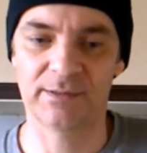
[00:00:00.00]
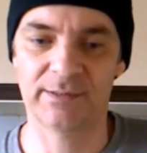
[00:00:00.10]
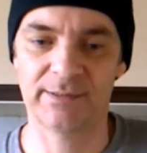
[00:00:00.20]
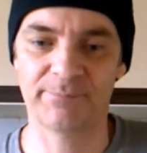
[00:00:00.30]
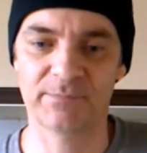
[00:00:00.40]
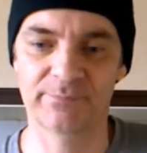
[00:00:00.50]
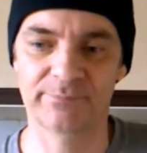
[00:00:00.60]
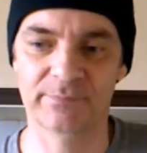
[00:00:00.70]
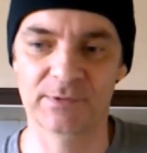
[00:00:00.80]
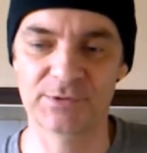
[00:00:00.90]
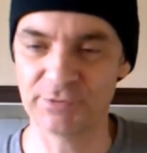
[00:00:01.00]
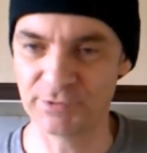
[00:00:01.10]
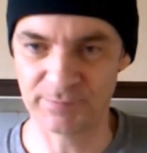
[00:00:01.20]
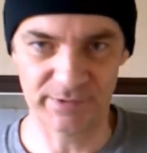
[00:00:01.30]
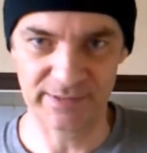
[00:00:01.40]
Um, as soon
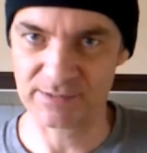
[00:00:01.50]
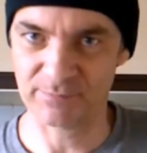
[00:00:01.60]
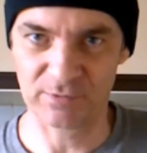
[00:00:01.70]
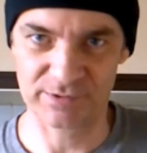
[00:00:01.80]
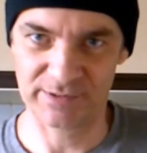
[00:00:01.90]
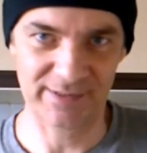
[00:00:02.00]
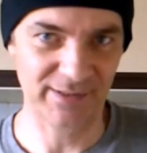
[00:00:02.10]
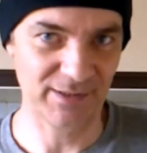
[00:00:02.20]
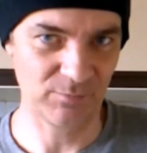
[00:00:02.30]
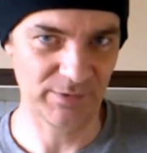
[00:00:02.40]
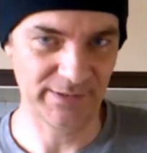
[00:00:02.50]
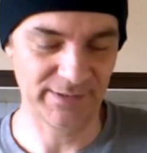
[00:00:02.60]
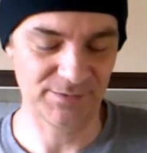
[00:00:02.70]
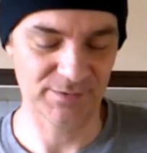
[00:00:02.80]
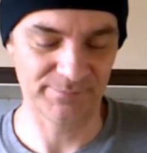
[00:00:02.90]
as you put a nesting box in there, they're going to want to
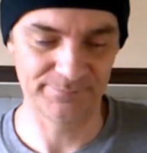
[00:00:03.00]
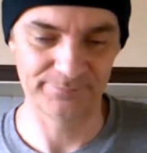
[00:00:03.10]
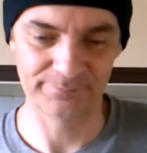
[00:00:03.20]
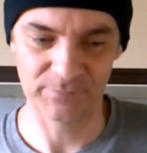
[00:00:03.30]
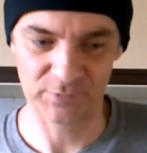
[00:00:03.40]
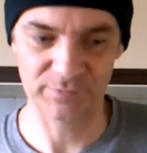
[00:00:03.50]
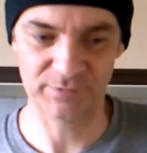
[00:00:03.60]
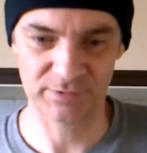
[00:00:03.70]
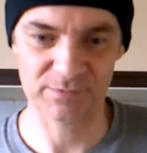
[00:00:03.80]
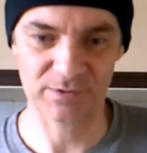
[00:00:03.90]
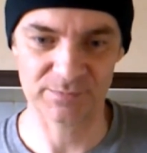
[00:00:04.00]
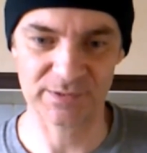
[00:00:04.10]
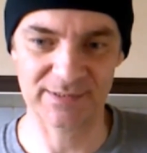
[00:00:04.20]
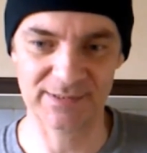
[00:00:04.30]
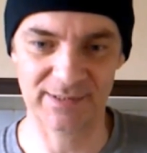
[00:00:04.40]
nest nine, nine times
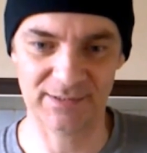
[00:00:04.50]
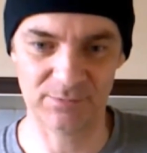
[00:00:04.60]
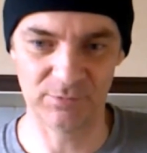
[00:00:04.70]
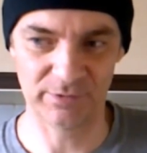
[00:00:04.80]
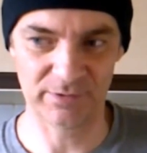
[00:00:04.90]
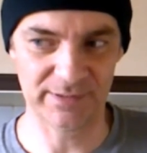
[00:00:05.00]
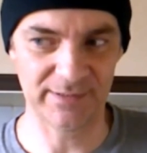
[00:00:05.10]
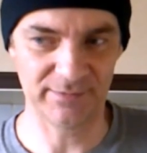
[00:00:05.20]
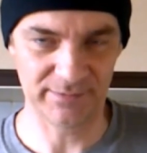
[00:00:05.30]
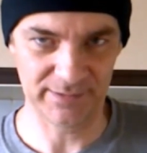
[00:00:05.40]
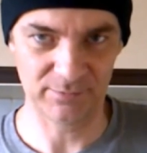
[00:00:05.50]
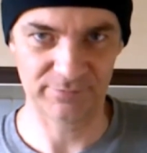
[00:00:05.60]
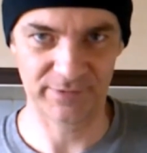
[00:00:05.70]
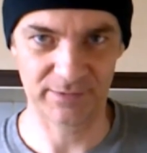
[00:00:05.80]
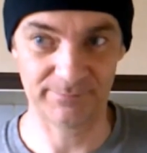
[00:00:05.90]
out of ten they will look at that and they will
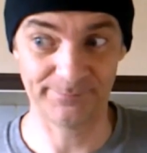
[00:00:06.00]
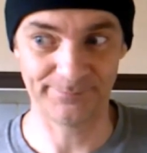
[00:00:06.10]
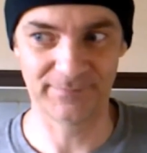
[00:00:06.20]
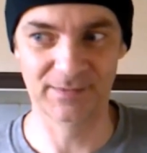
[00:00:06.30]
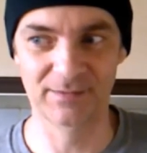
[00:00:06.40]
think, hmm,